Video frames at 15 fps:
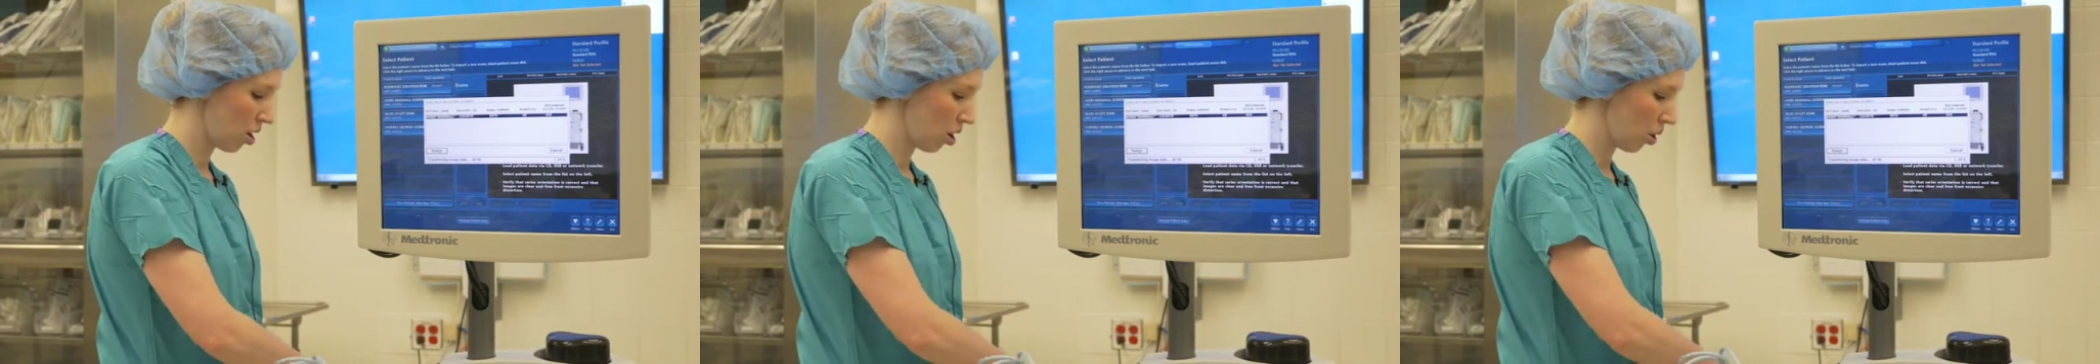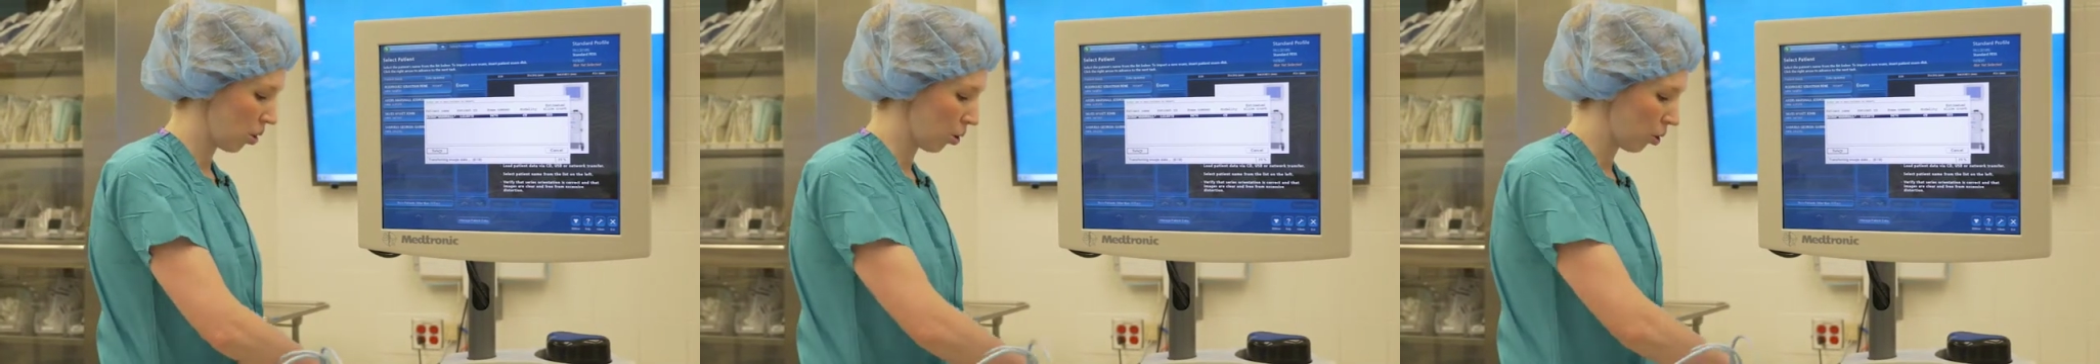
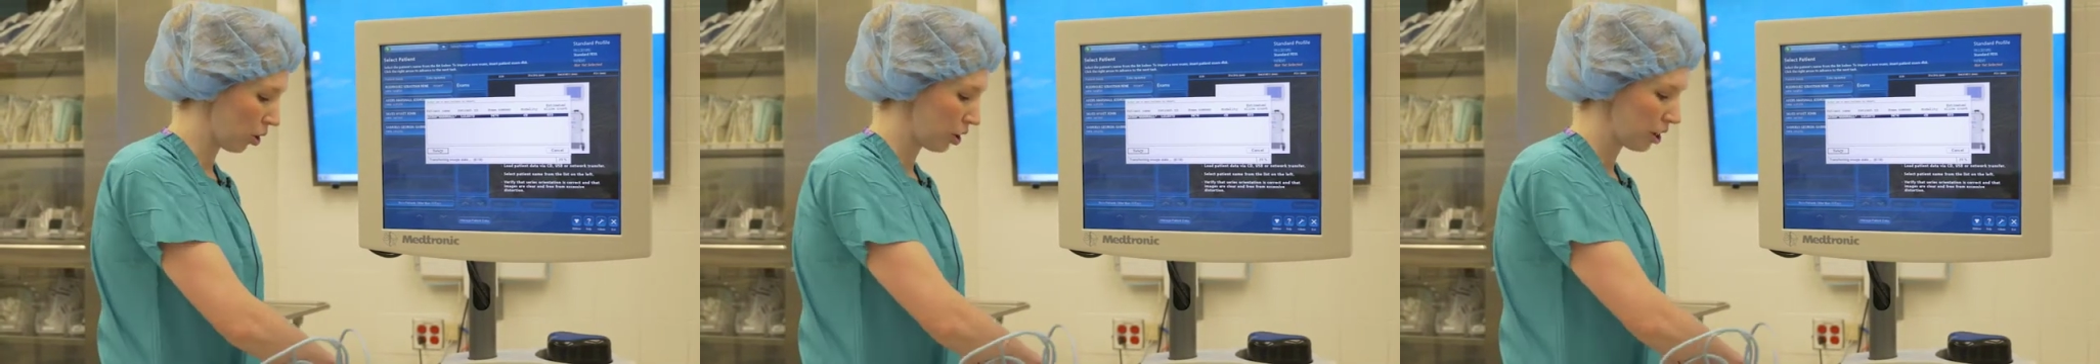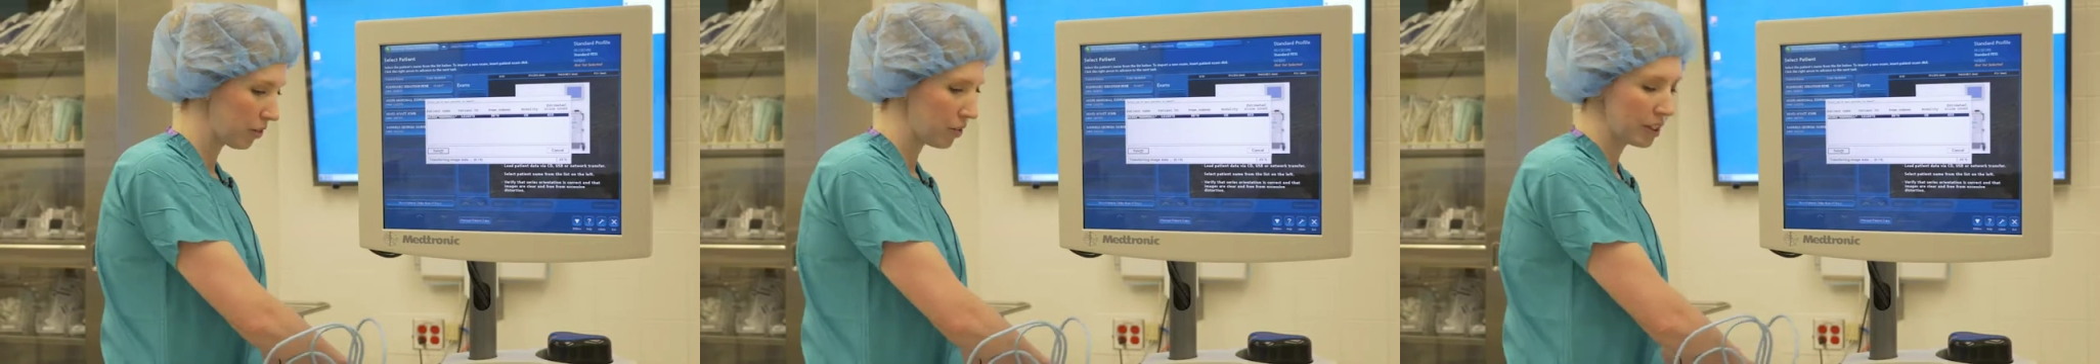
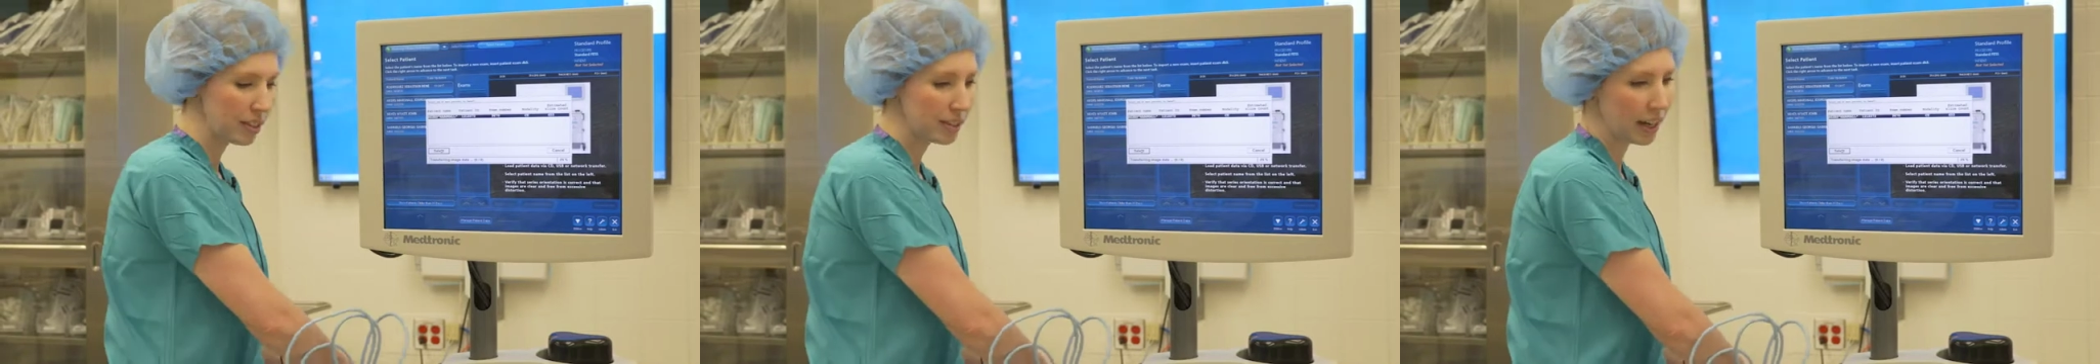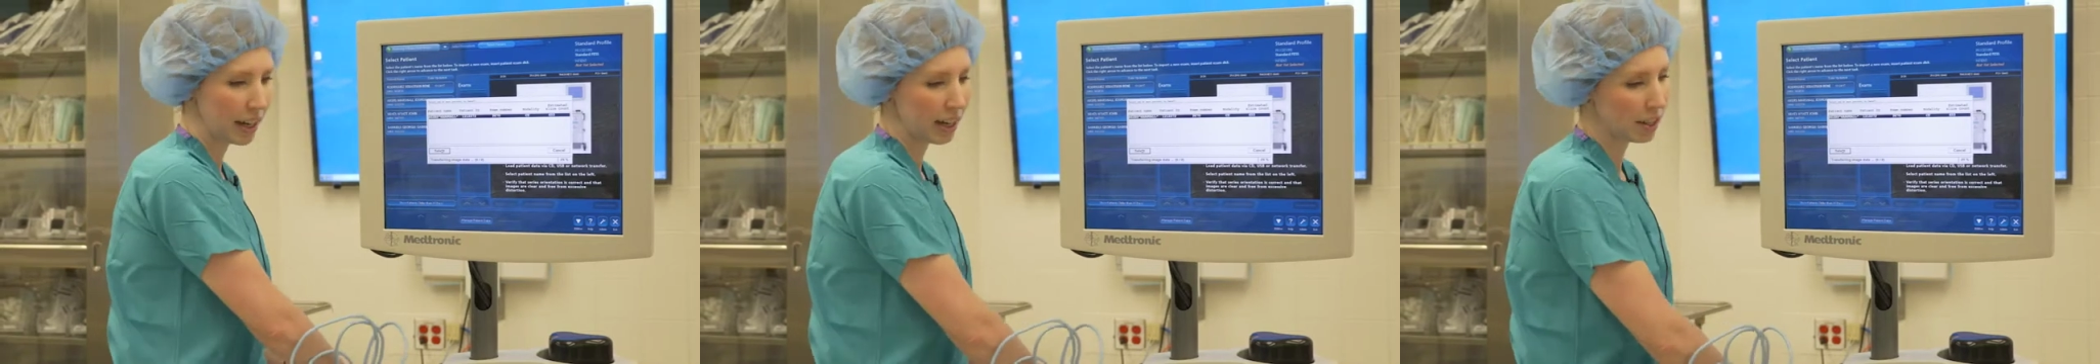Or if the
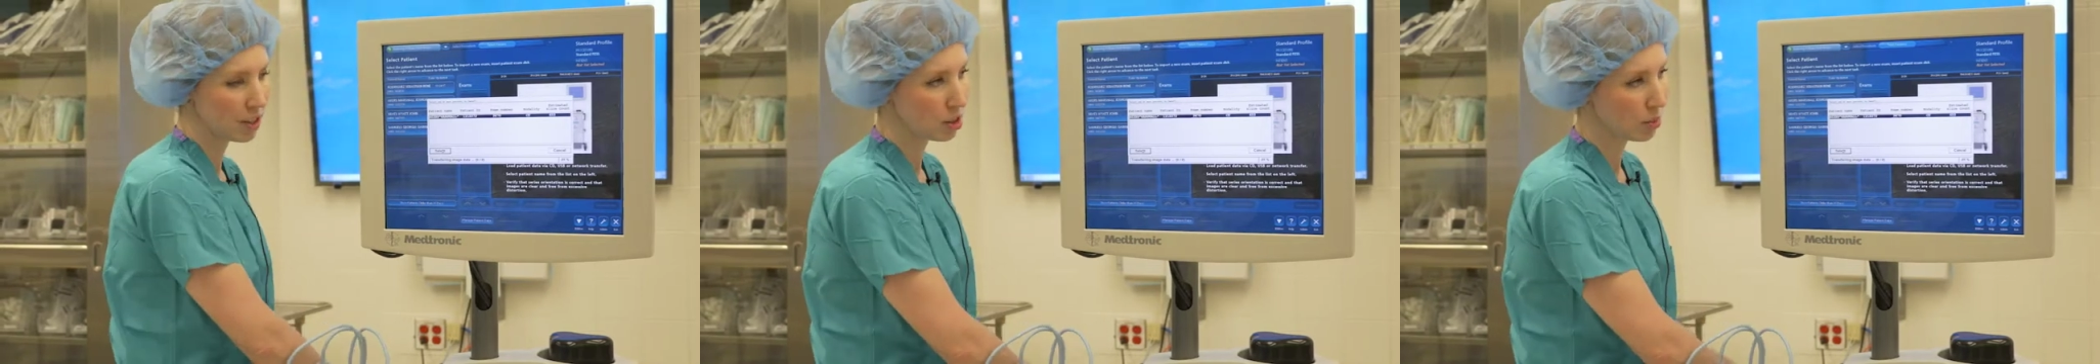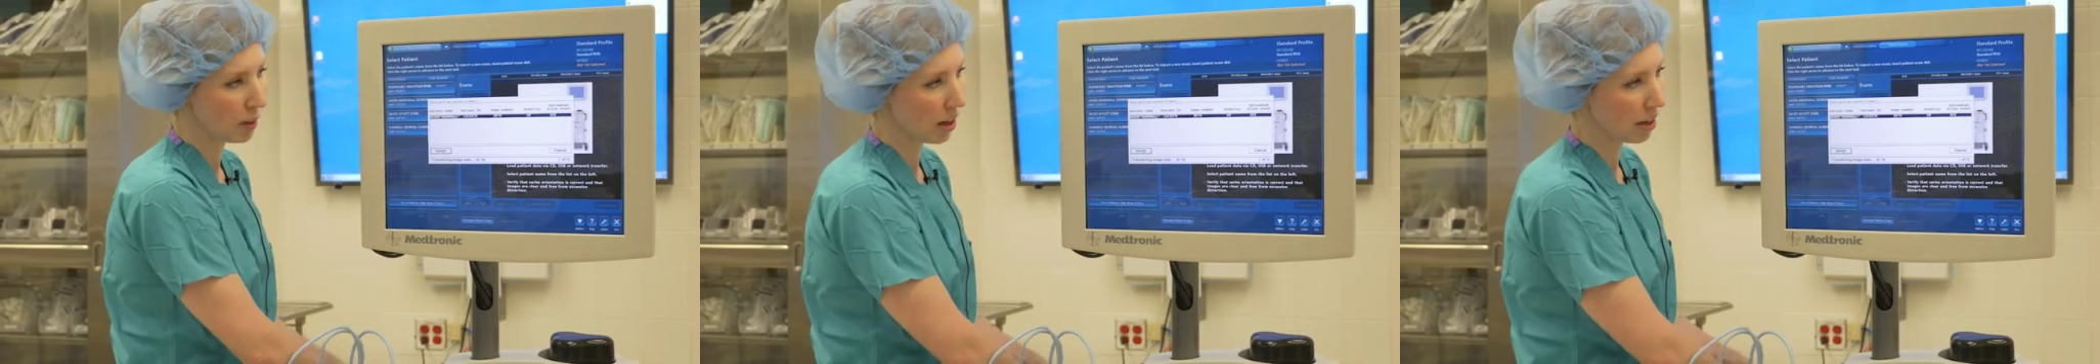scan
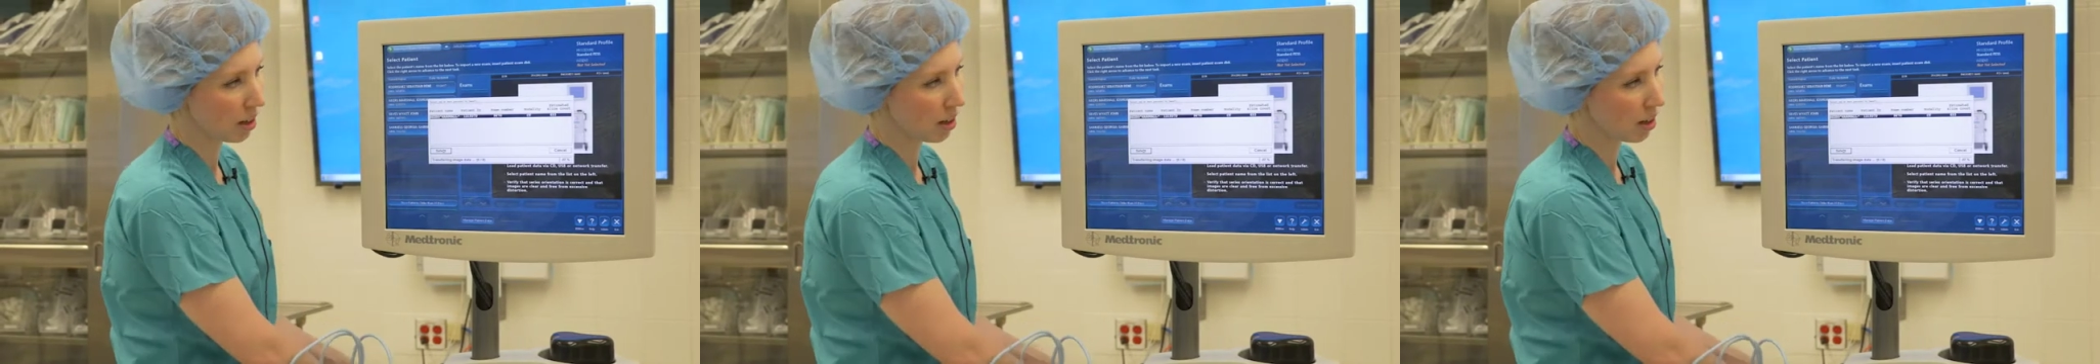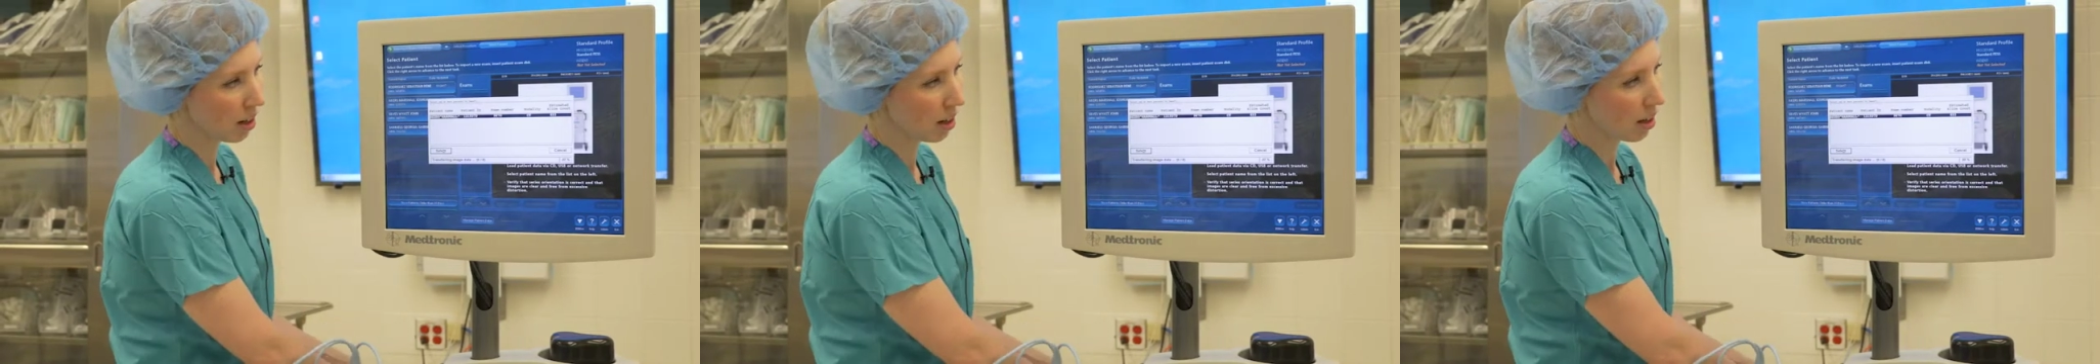has
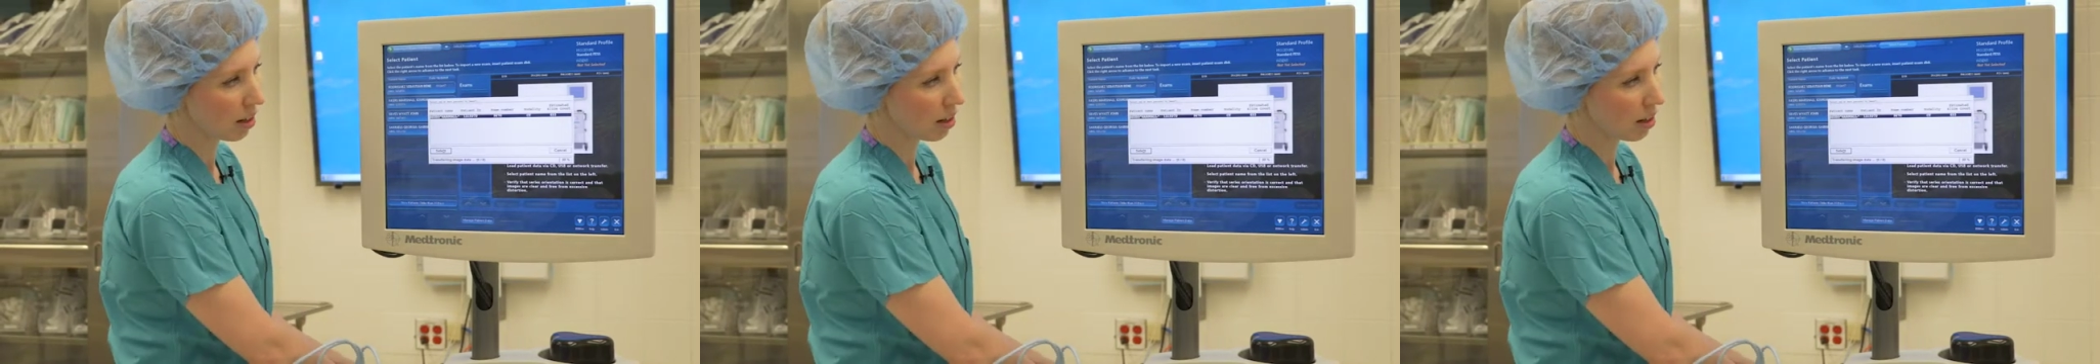been